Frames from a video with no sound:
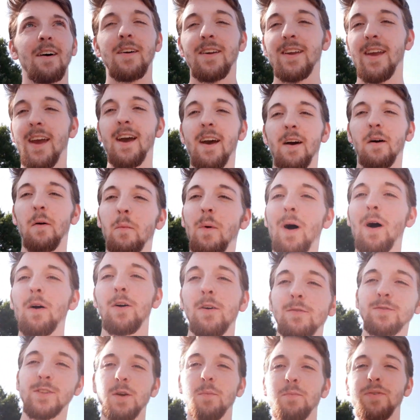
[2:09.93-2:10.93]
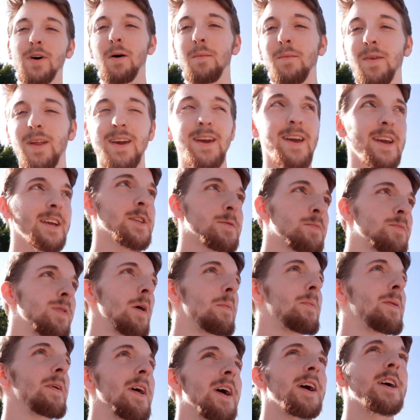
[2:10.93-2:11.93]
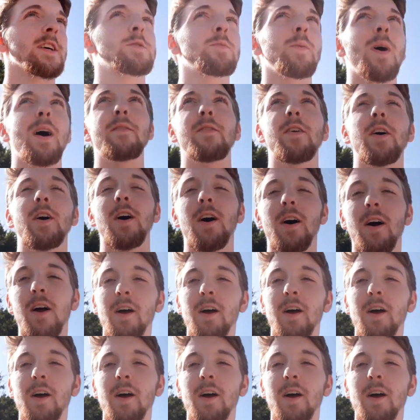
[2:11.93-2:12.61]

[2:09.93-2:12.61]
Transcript: Yeah, welcome to Bromley. It's proper nice weather.